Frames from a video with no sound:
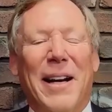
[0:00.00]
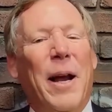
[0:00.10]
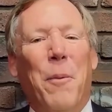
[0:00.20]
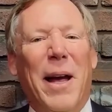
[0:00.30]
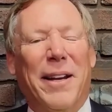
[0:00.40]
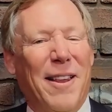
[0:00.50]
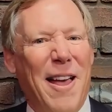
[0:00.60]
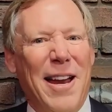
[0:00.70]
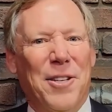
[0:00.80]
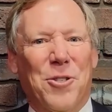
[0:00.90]
out why
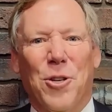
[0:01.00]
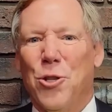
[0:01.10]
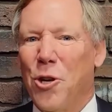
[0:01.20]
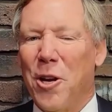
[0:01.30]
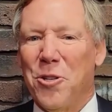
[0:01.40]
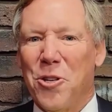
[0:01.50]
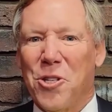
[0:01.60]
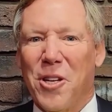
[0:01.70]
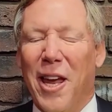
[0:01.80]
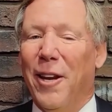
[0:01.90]
clients,
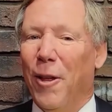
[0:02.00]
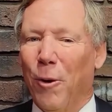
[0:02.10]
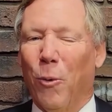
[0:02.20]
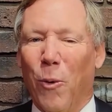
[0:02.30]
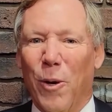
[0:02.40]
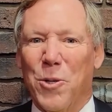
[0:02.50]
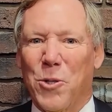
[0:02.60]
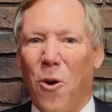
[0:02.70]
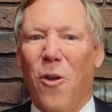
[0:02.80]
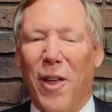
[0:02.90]
judges, and other lawyers
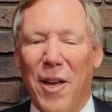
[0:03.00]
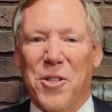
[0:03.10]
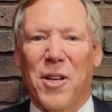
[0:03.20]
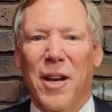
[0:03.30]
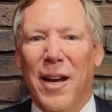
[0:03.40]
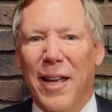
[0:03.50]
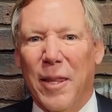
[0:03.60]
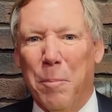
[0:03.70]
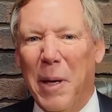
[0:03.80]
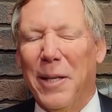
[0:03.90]
call us, the
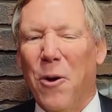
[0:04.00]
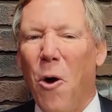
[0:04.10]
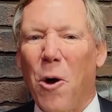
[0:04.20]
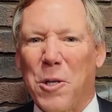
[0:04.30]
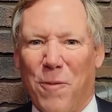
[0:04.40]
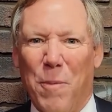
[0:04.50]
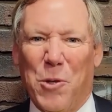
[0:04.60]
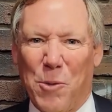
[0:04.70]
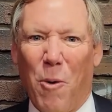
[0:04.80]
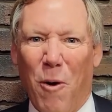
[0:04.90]
big dogs from the small